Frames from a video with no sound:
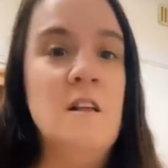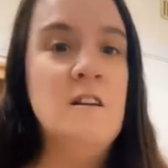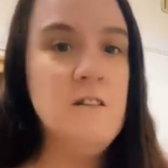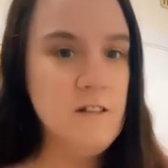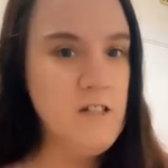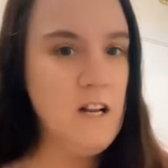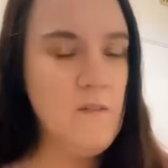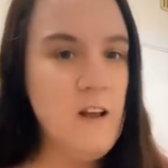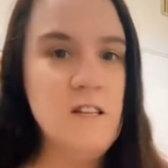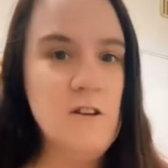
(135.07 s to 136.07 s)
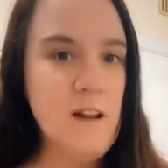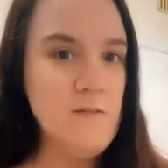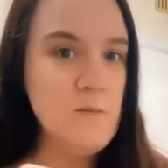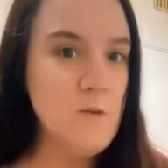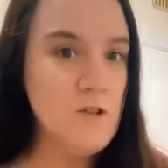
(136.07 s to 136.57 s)
The chili flakes you can
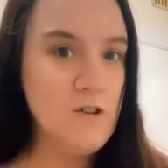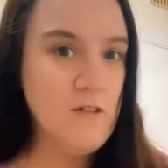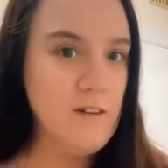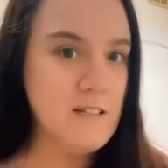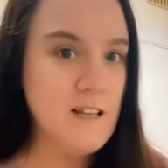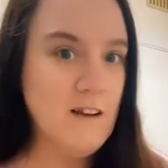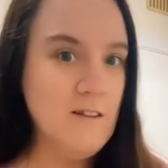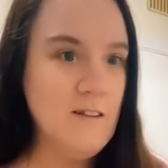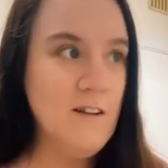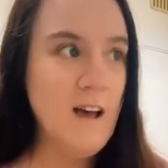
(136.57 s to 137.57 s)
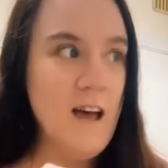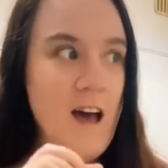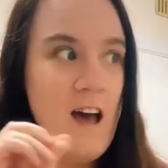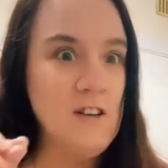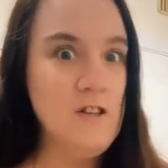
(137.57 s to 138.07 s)
have as much or as little
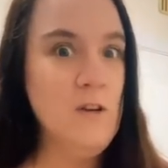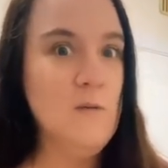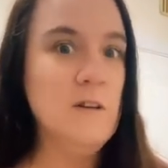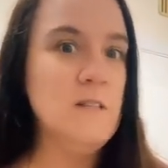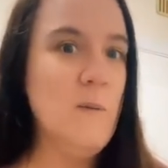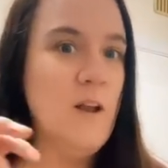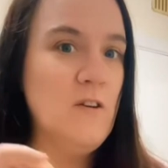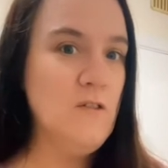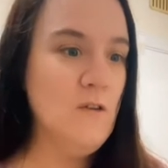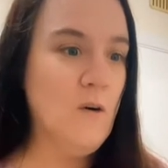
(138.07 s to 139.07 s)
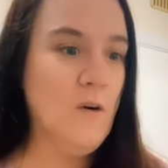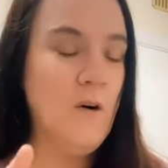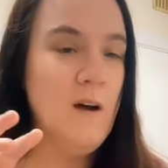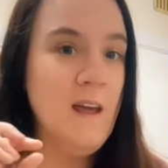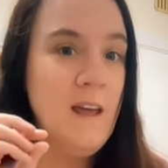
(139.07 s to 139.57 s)
as you want, depending on
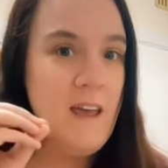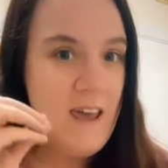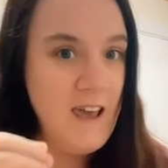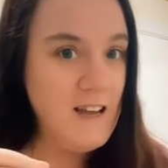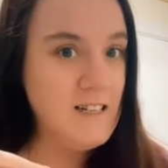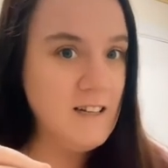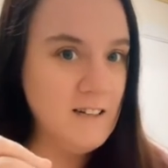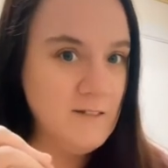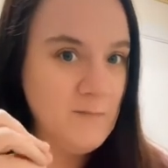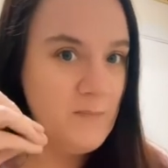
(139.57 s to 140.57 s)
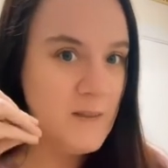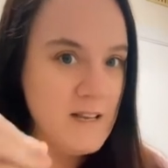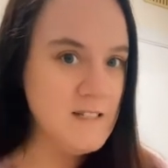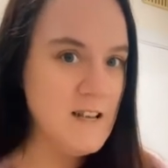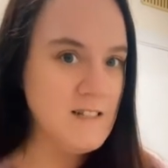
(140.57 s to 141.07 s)
your heat
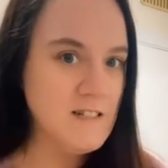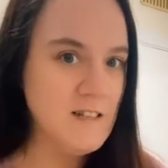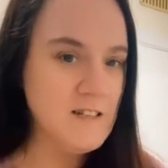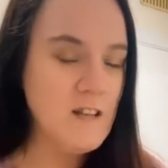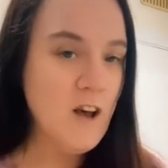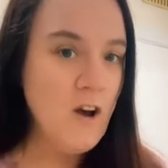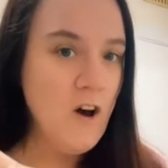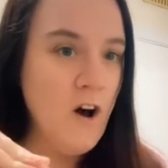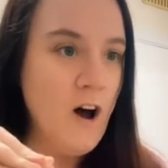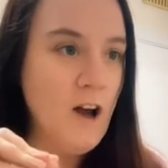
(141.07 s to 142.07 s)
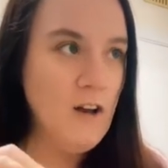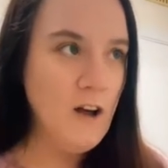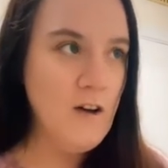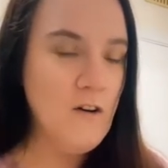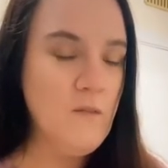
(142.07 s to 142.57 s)
sensors. I
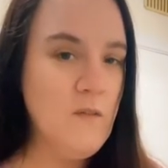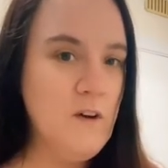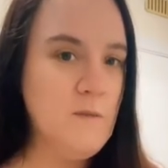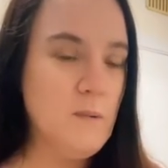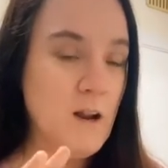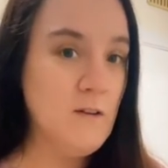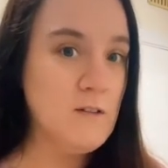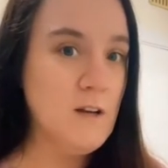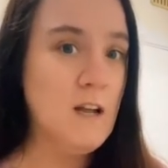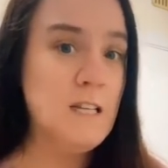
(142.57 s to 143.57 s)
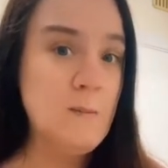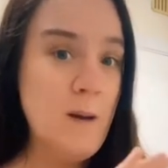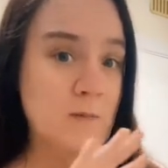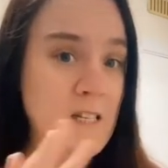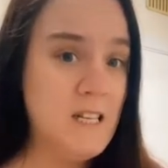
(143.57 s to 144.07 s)
like hot food, but I also like to be
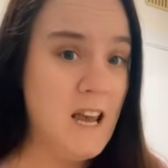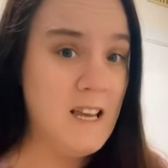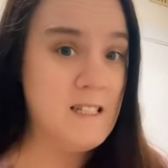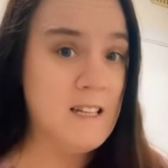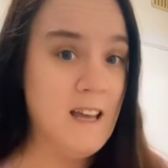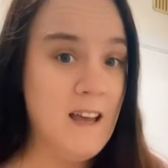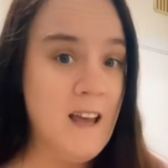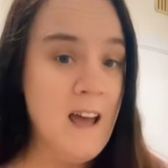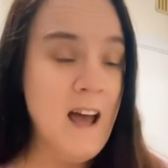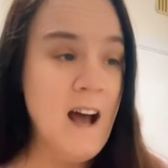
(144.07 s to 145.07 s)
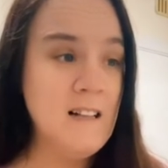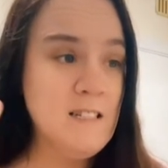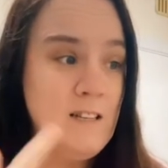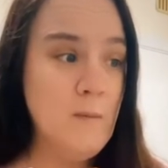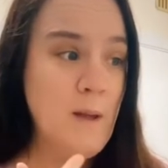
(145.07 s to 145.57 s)
able to taste it and
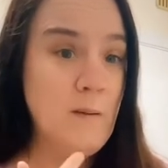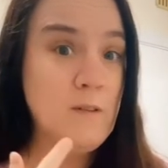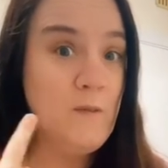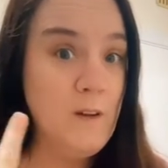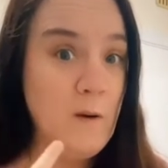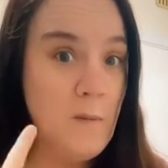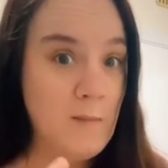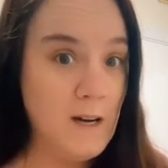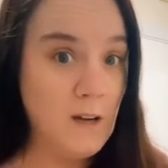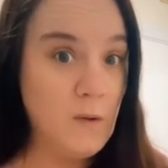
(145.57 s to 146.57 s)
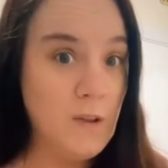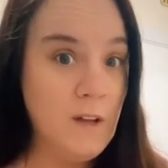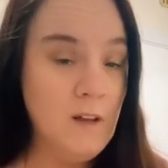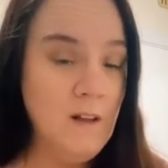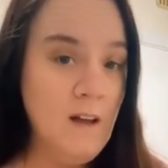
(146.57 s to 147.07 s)
still be able to feel my mouth.
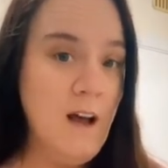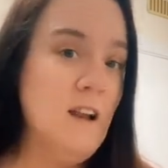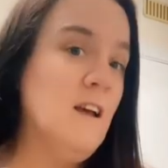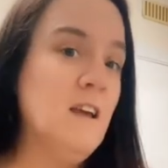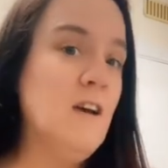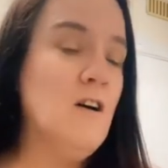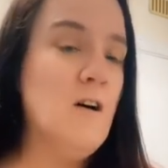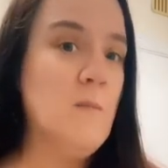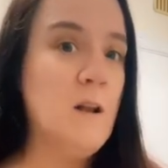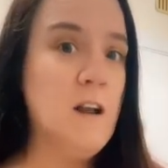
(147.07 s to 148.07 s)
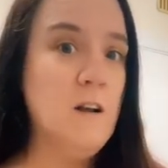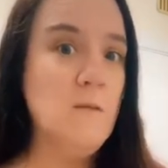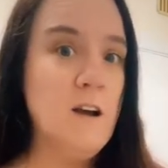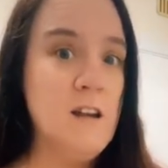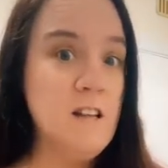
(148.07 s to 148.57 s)
I like it hot, but I don't
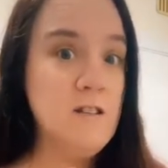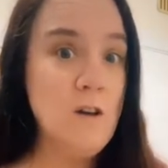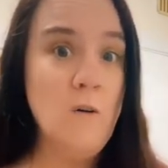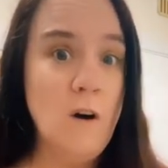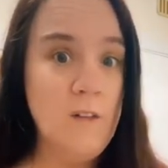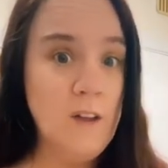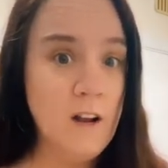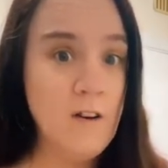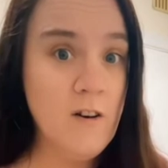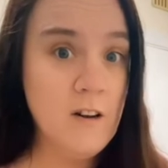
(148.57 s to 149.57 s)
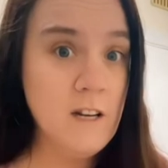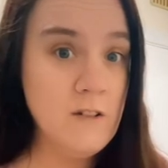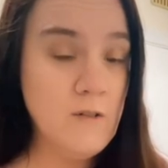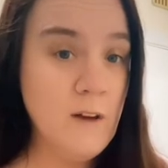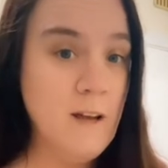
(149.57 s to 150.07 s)
like it too hot that I can't
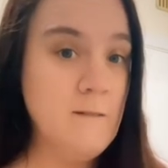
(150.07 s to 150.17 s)
enjoy it.